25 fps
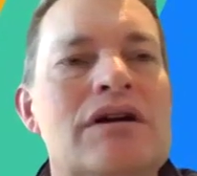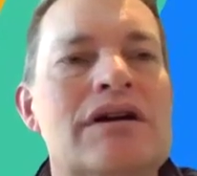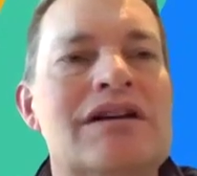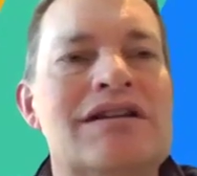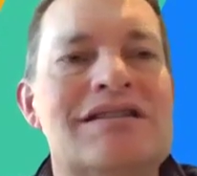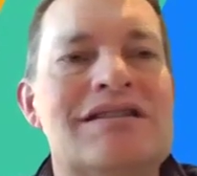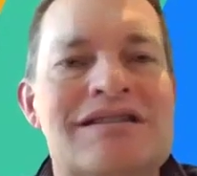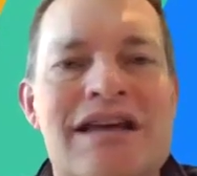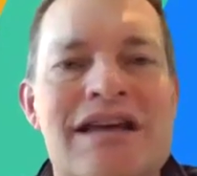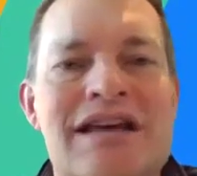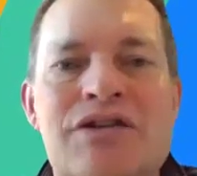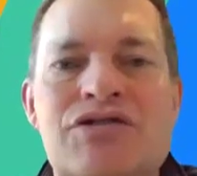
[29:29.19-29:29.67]

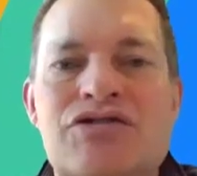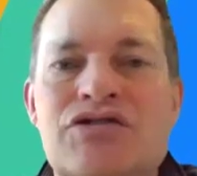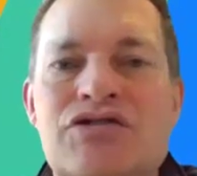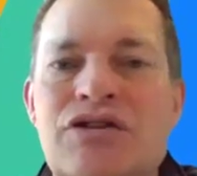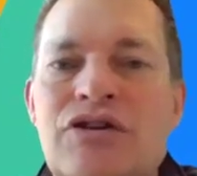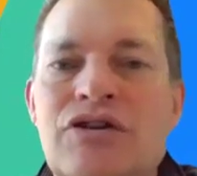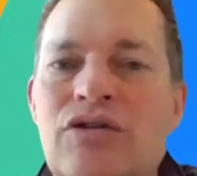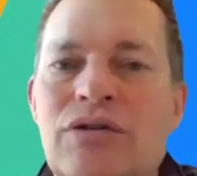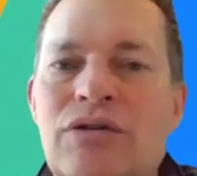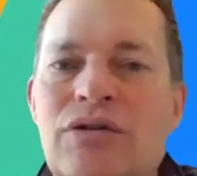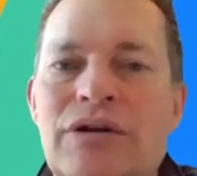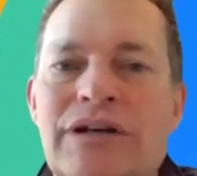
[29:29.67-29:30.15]
Cassandra
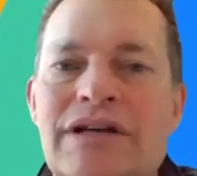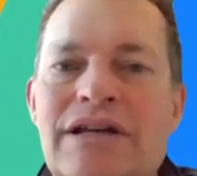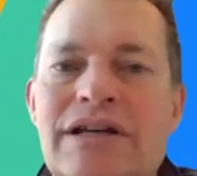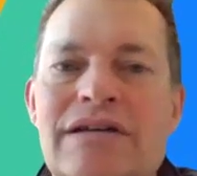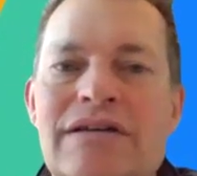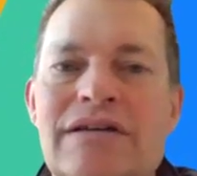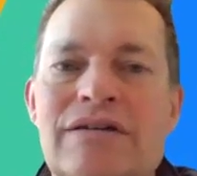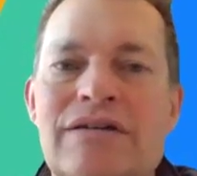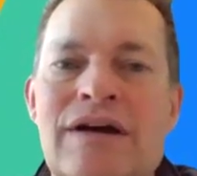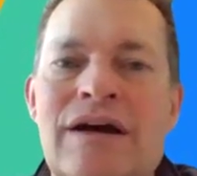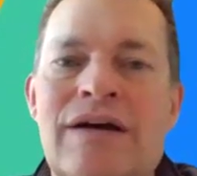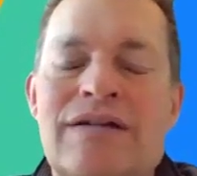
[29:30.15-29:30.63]

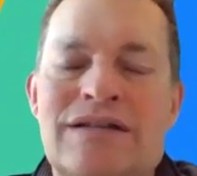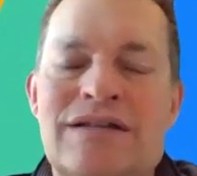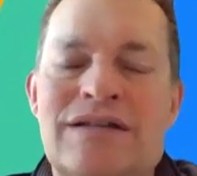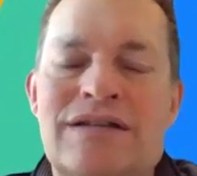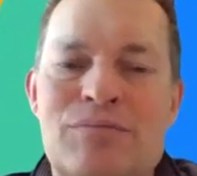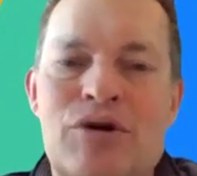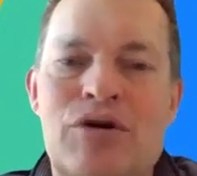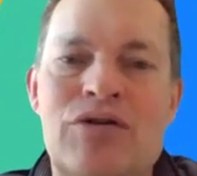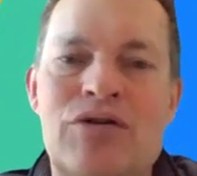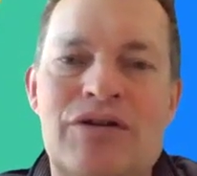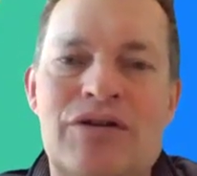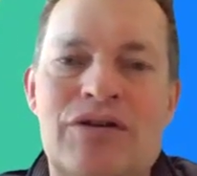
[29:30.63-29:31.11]
Goldie
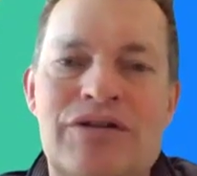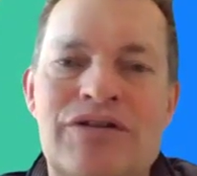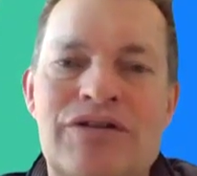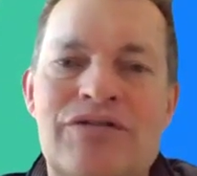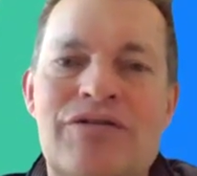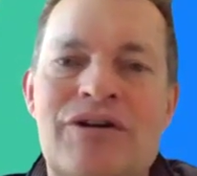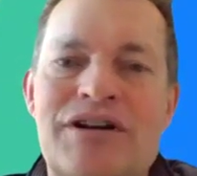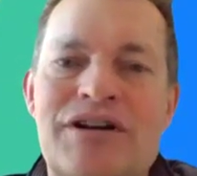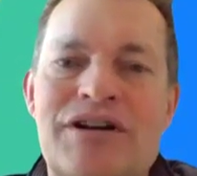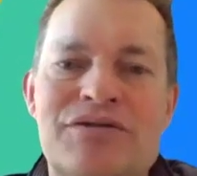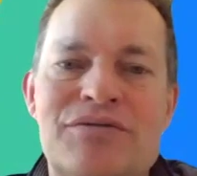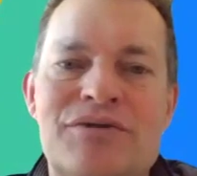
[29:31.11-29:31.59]
spoke at the
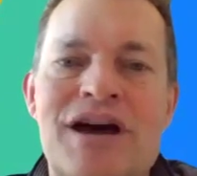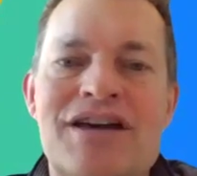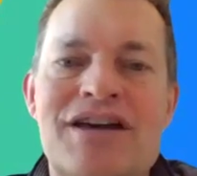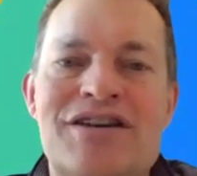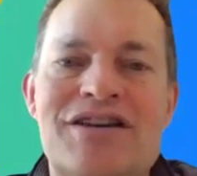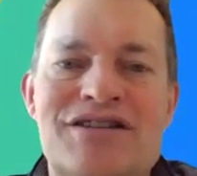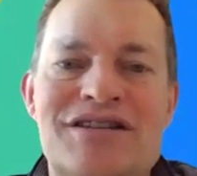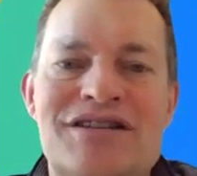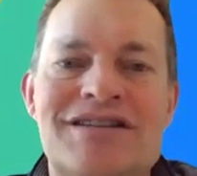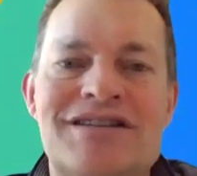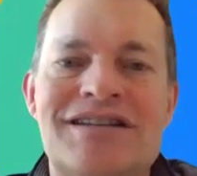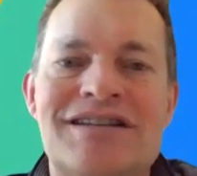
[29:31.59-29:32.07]

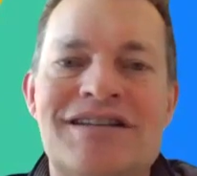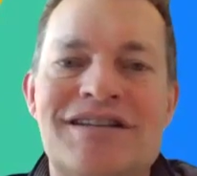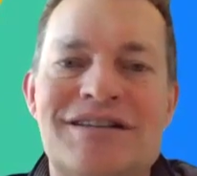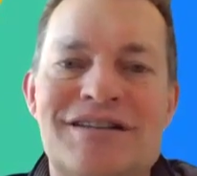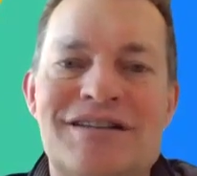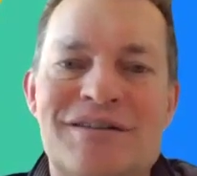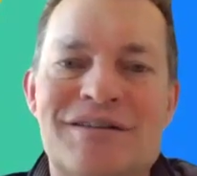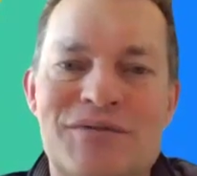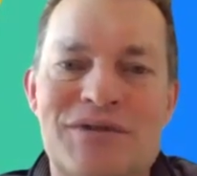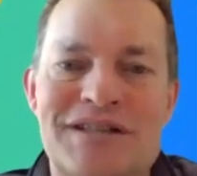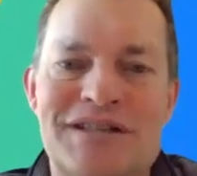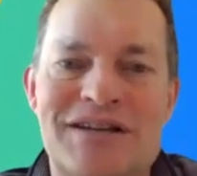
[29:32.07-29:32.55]
graduation dinner
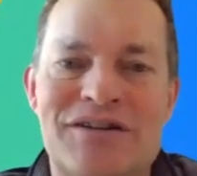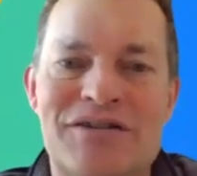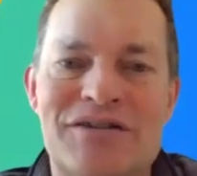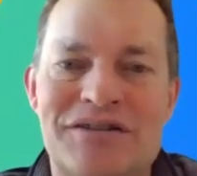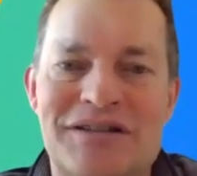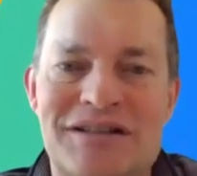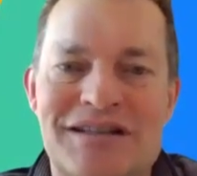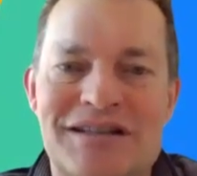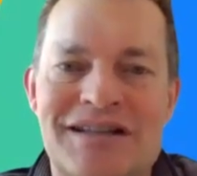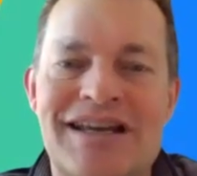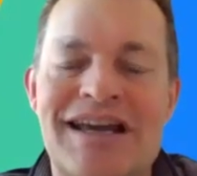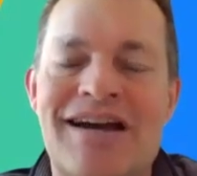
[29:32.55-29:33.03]
that was
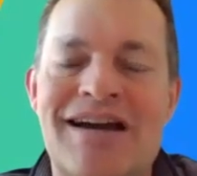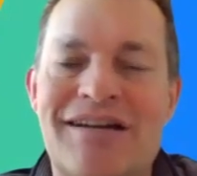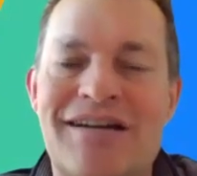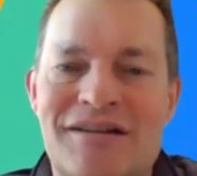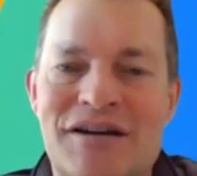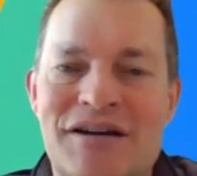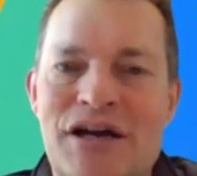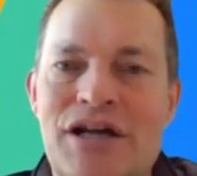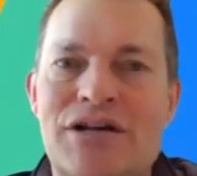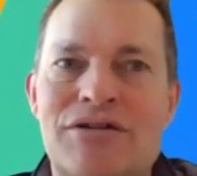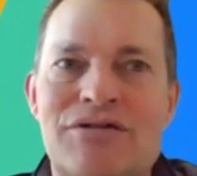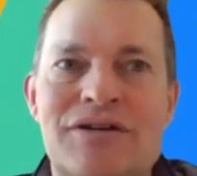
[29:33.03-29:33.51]
held at the
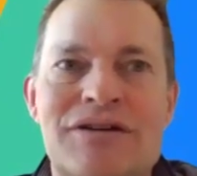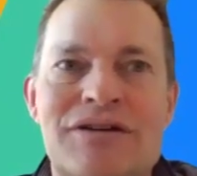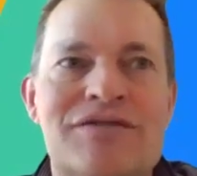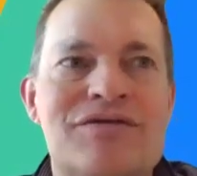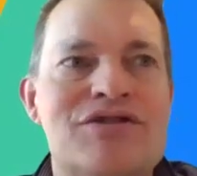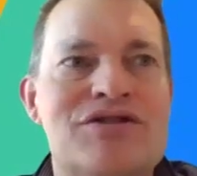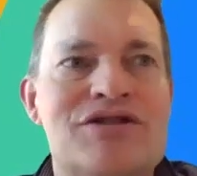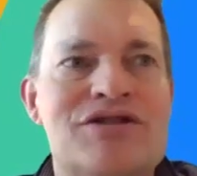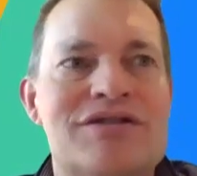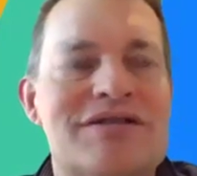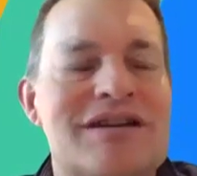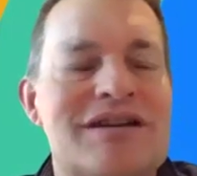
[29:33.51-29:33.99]
Art Gallery of
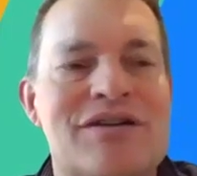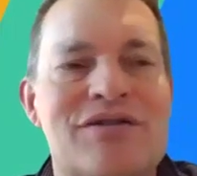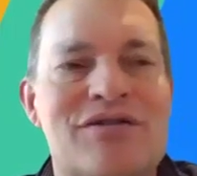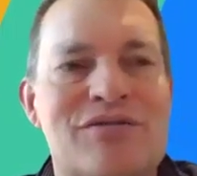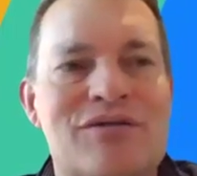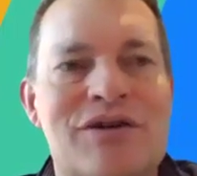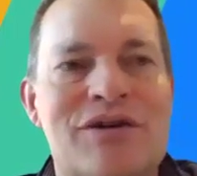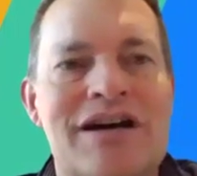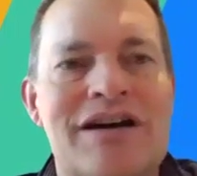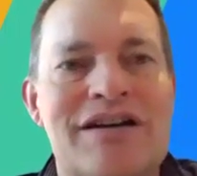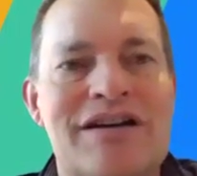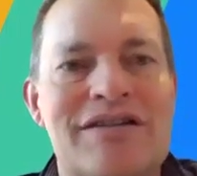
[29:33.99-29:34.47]
New South
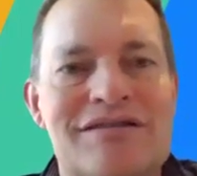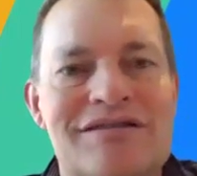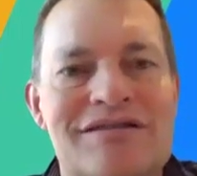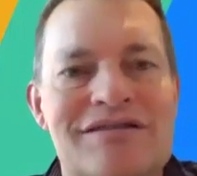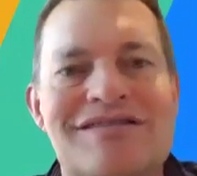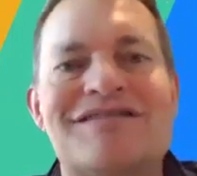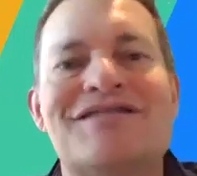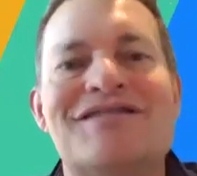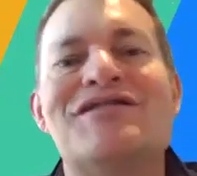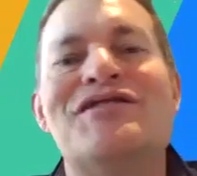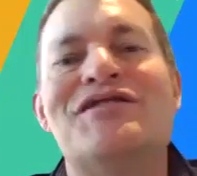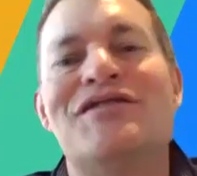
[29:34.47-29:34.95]

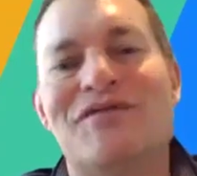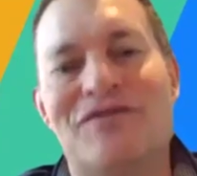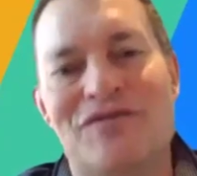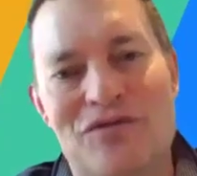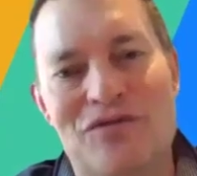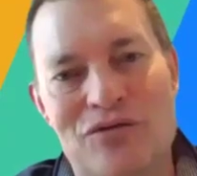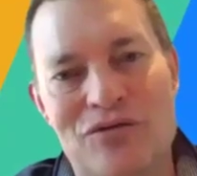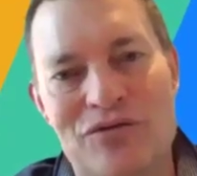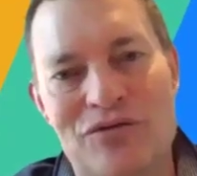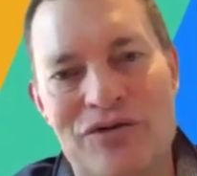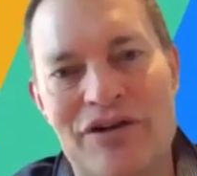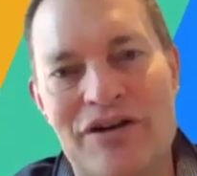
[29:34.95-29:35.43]
Wales
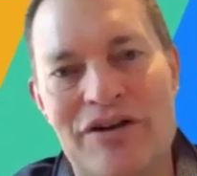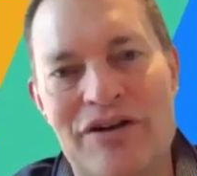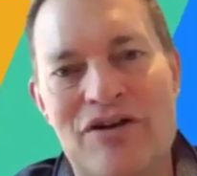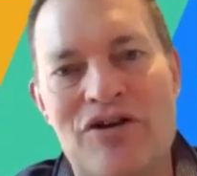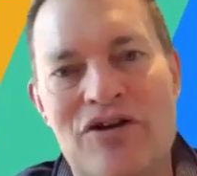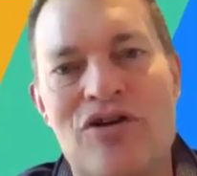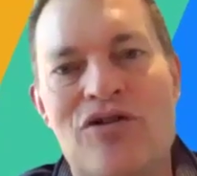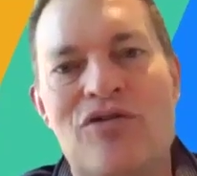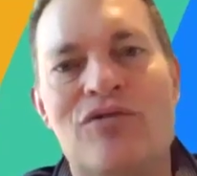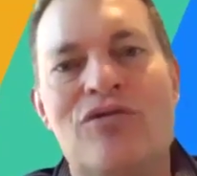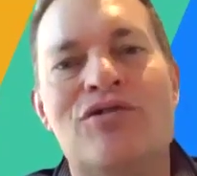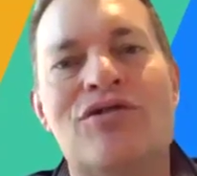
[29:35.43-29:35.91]
for the
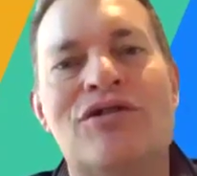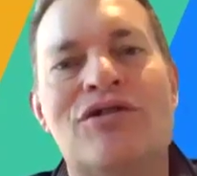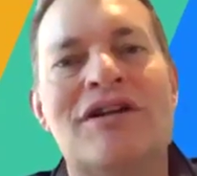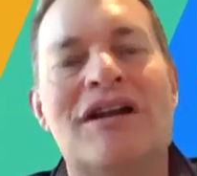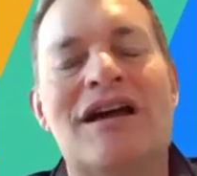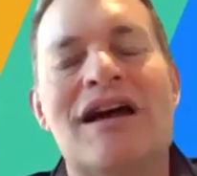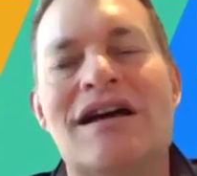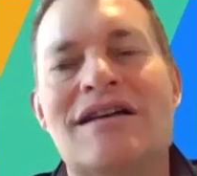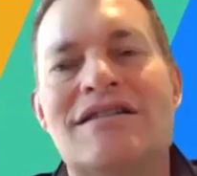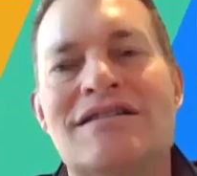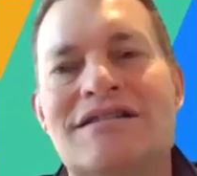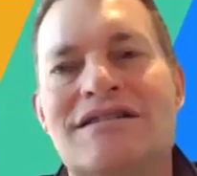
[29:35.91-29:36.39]
cohort
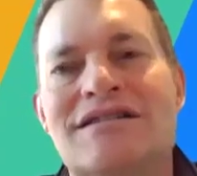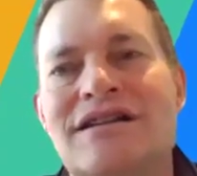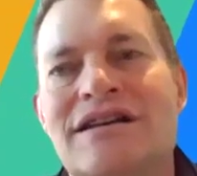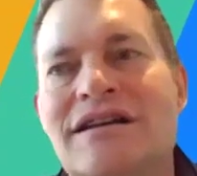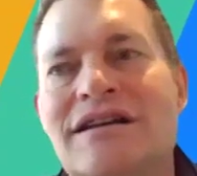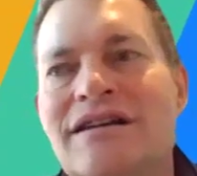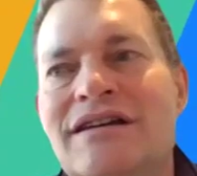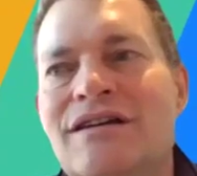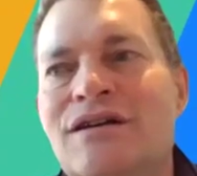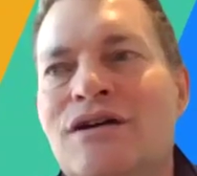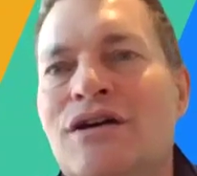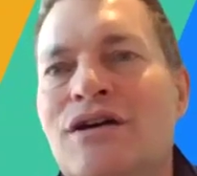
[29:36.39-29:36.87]
last
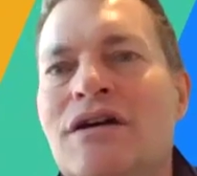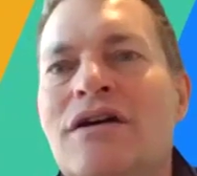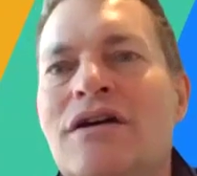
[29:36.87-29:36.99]
year.